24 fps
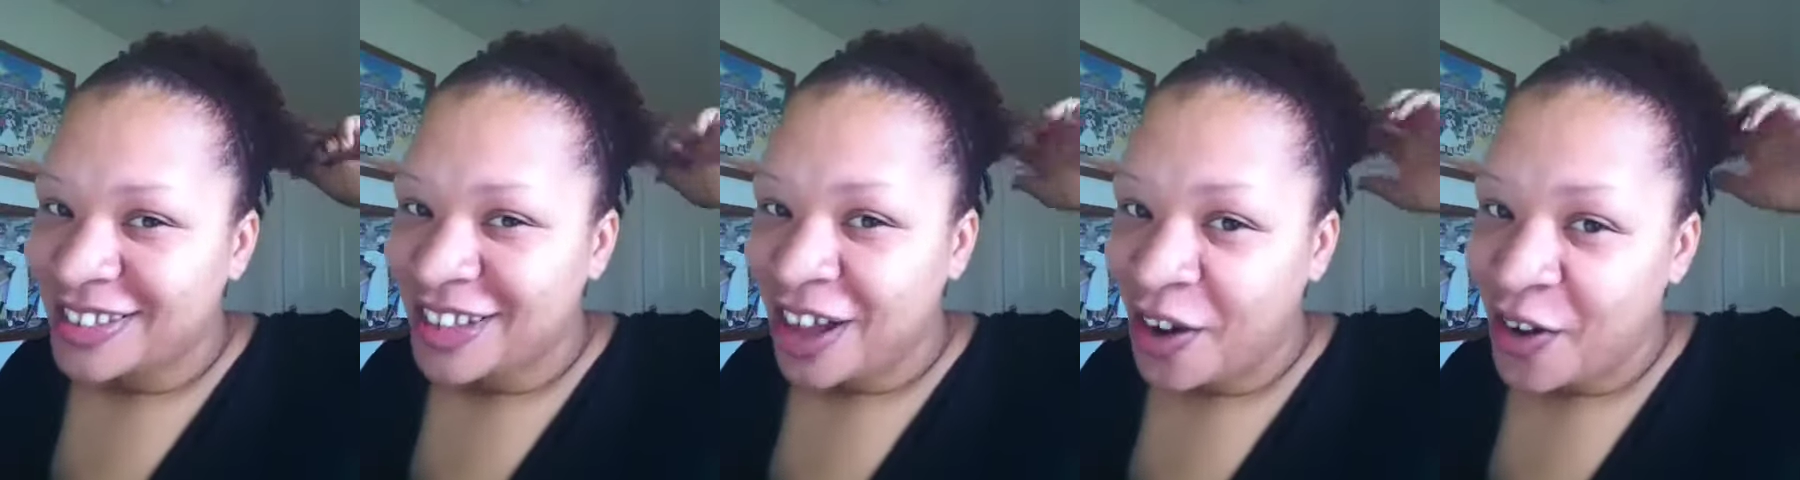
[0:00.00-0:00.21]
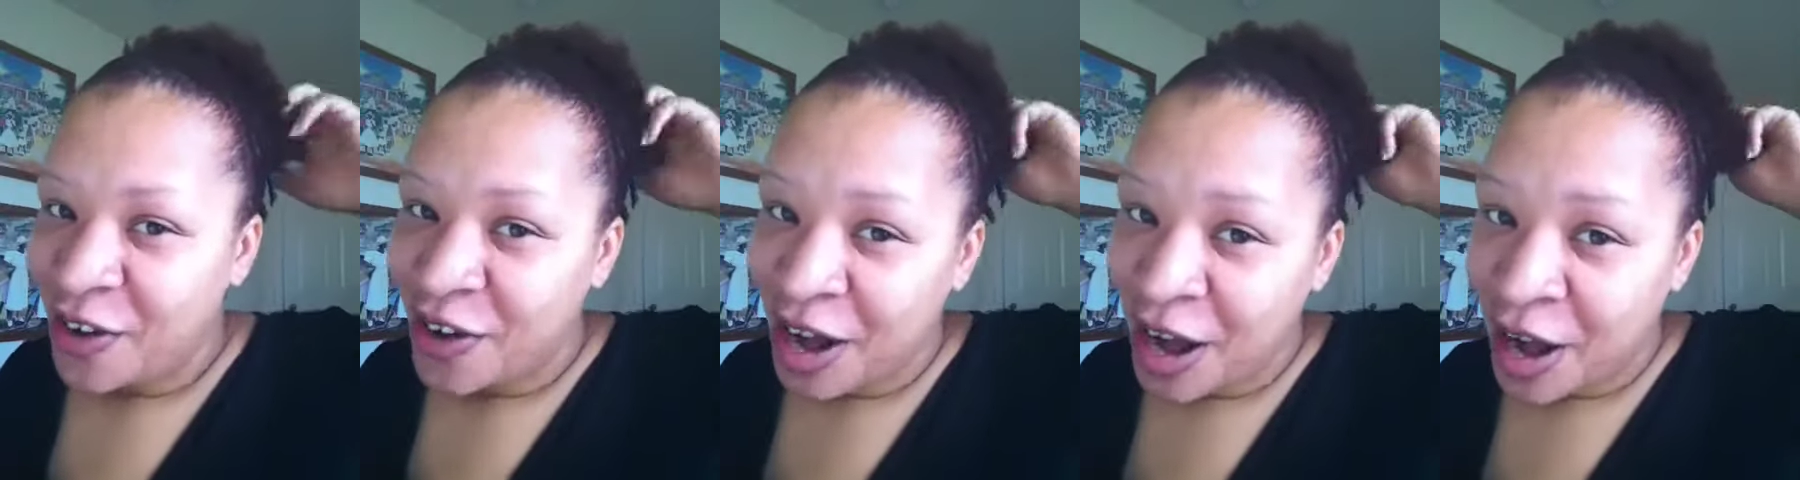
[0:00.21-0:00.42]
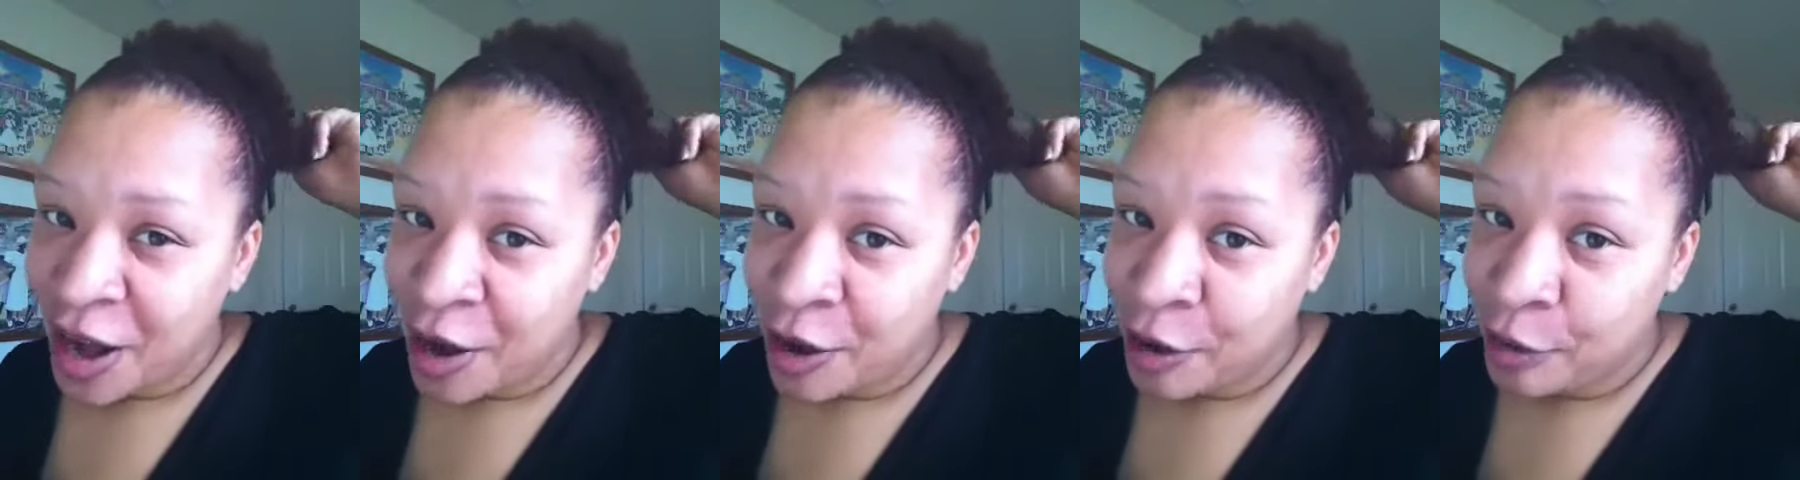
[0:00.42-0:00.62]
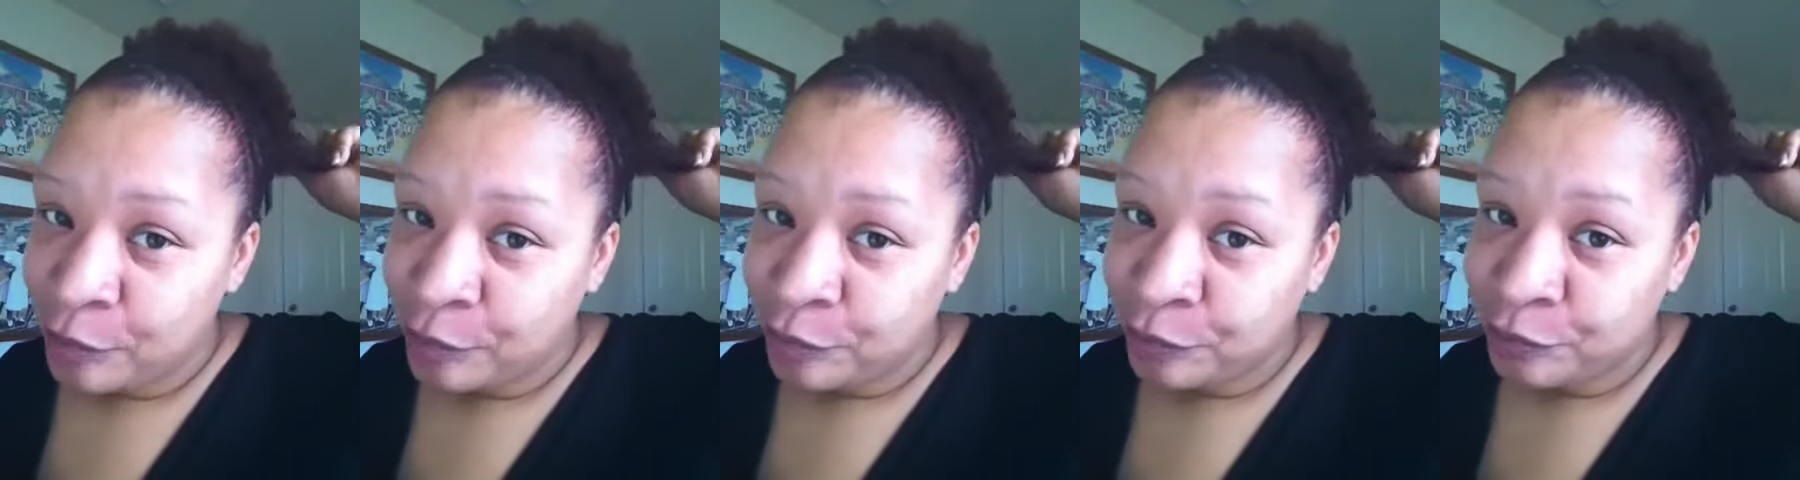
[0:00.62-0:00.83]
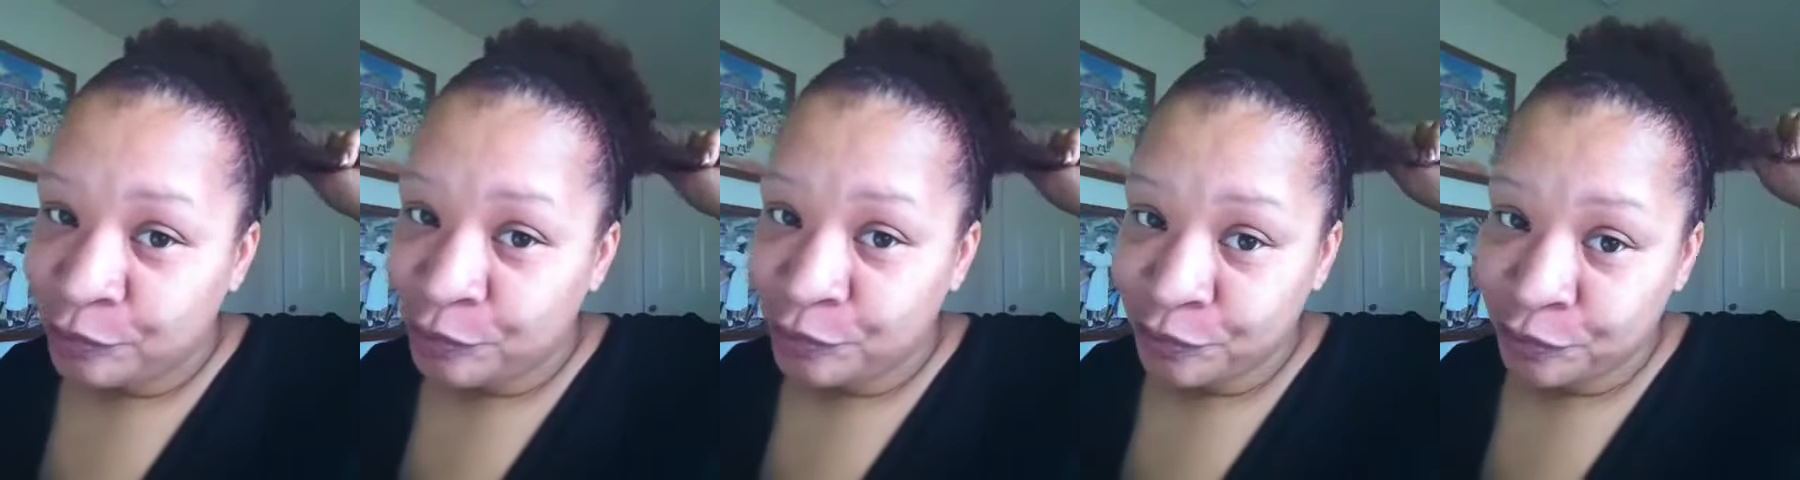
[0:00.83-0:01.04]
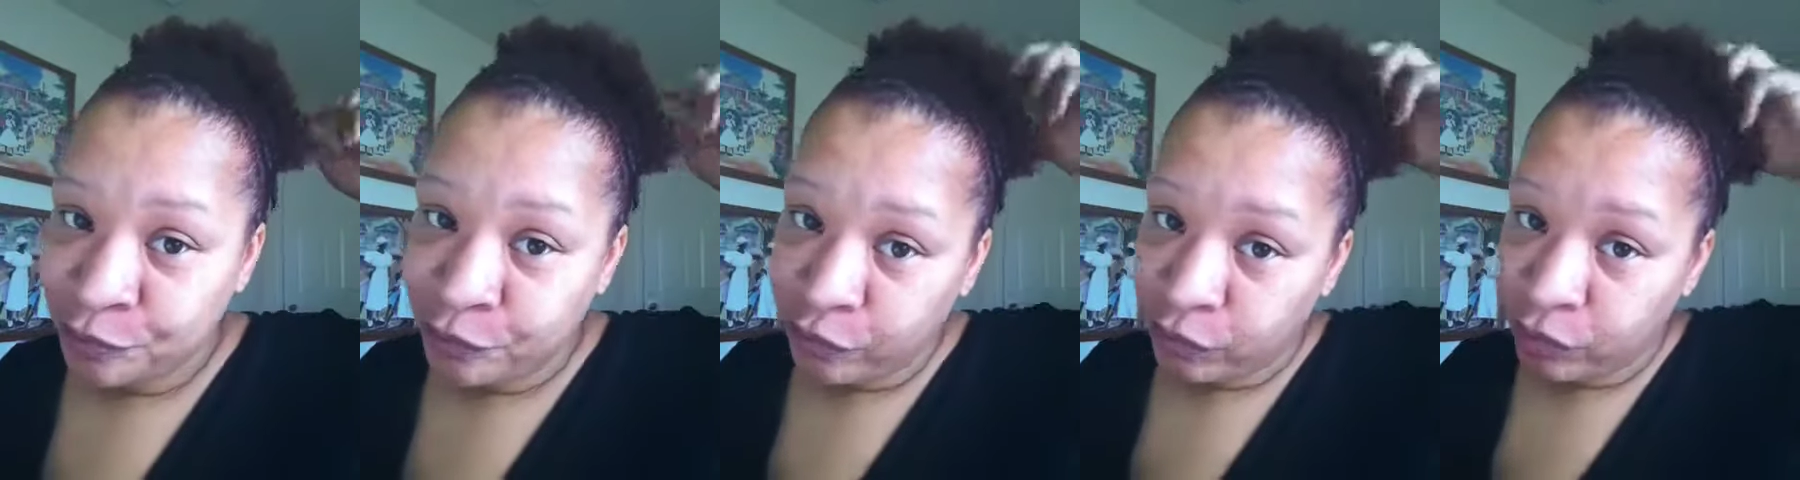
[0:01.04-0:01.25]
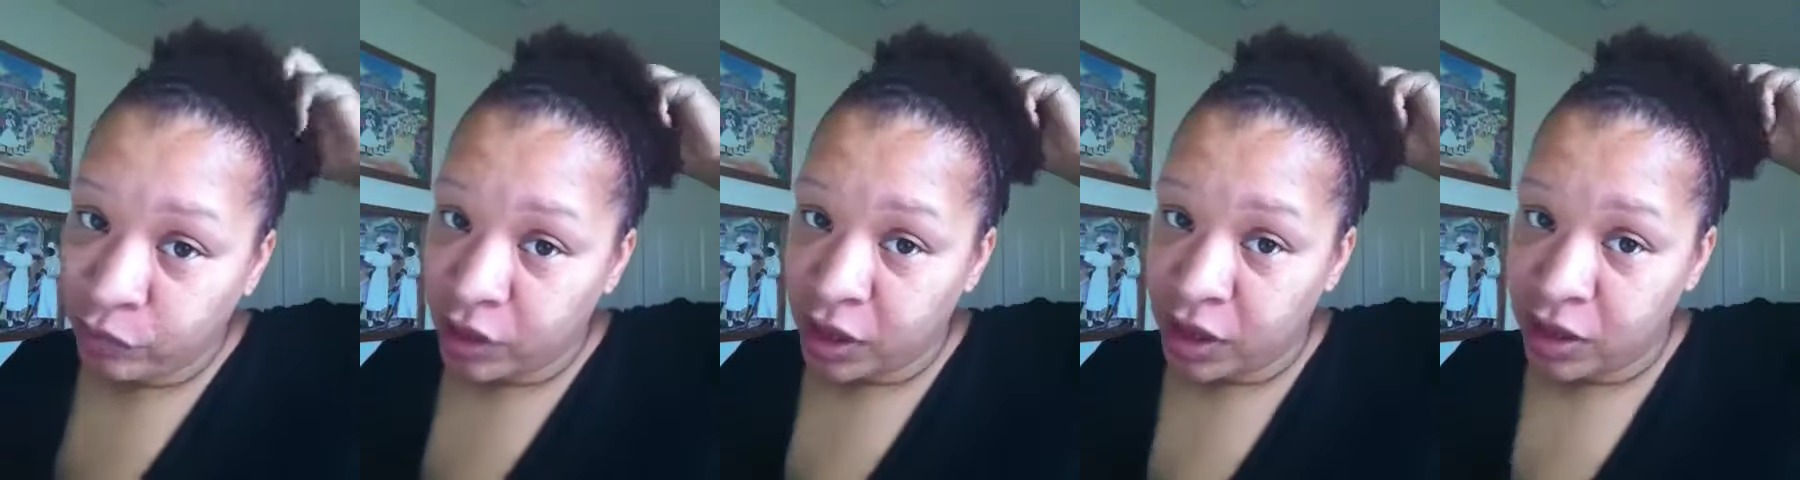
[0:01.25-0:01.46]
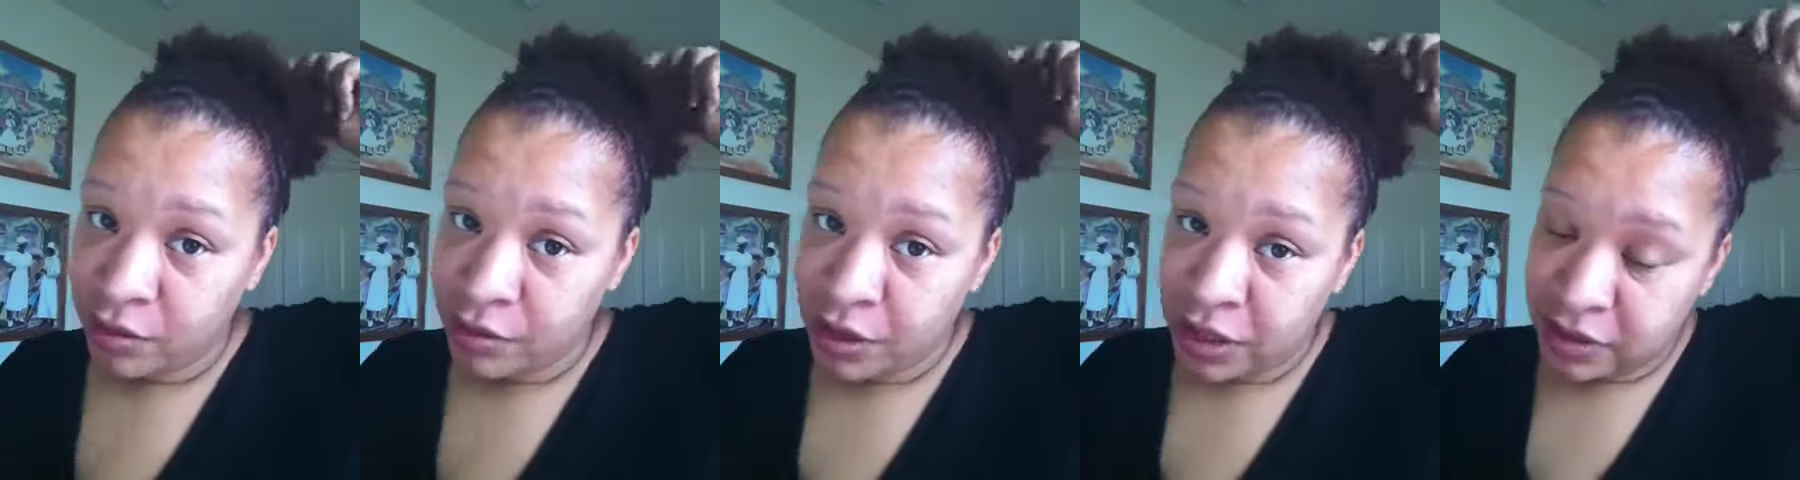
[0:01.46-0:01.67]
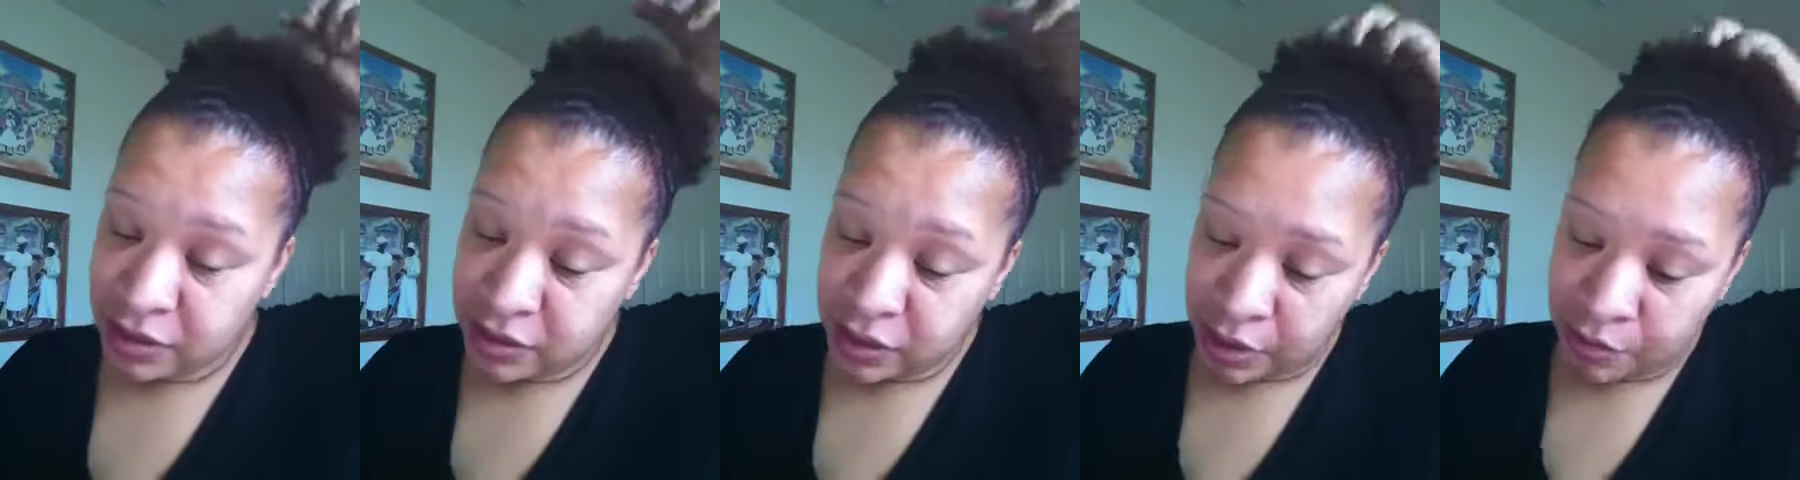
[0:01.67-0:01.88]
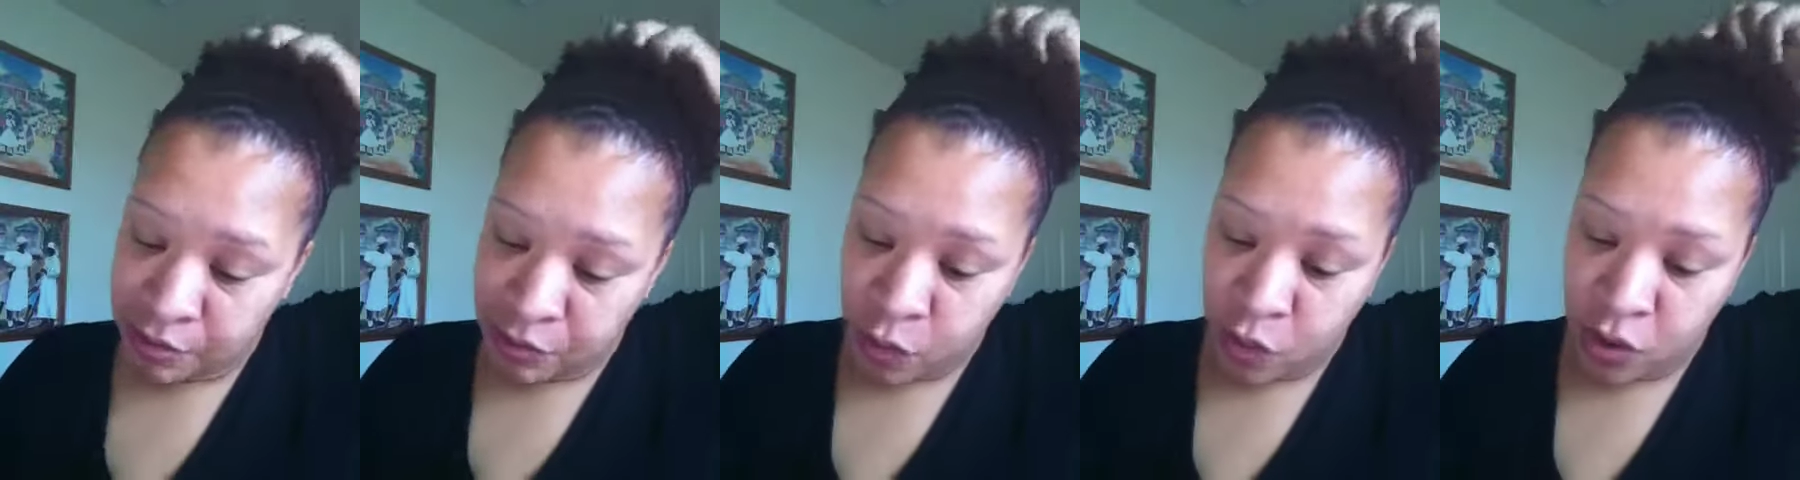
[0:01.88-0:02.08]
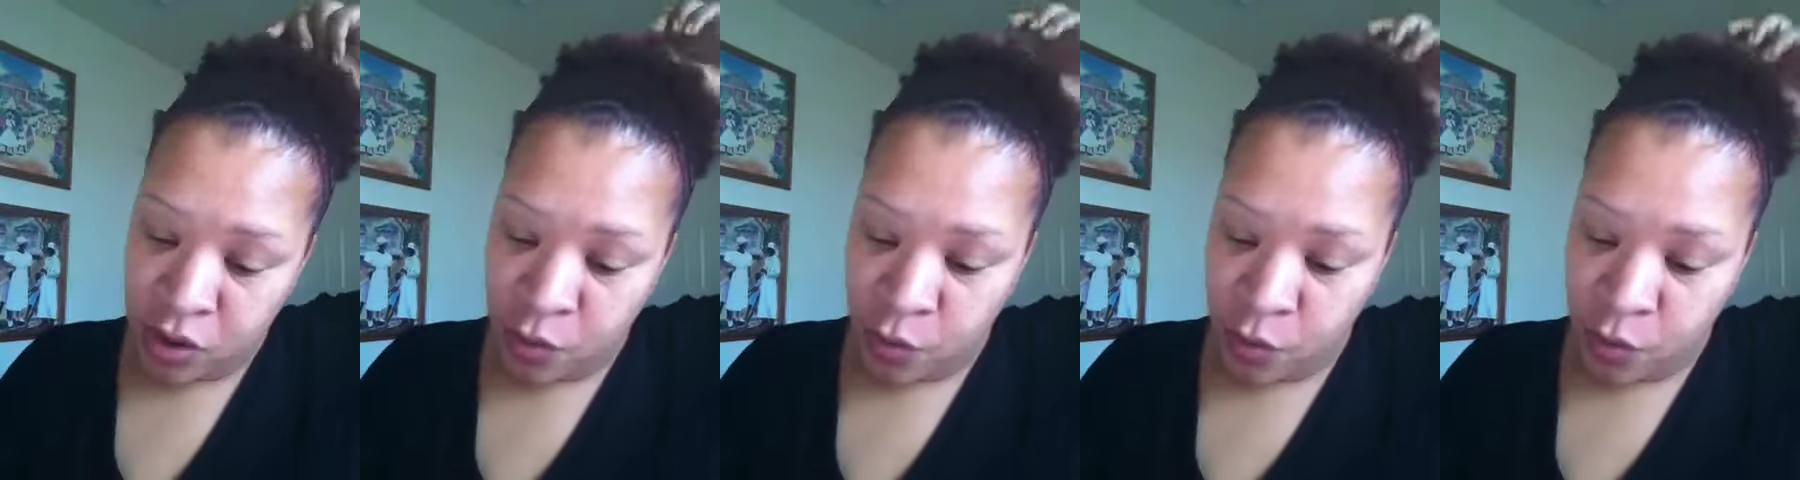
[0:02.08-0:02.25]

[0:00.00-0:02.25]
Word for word: so, um, it's, I'm going to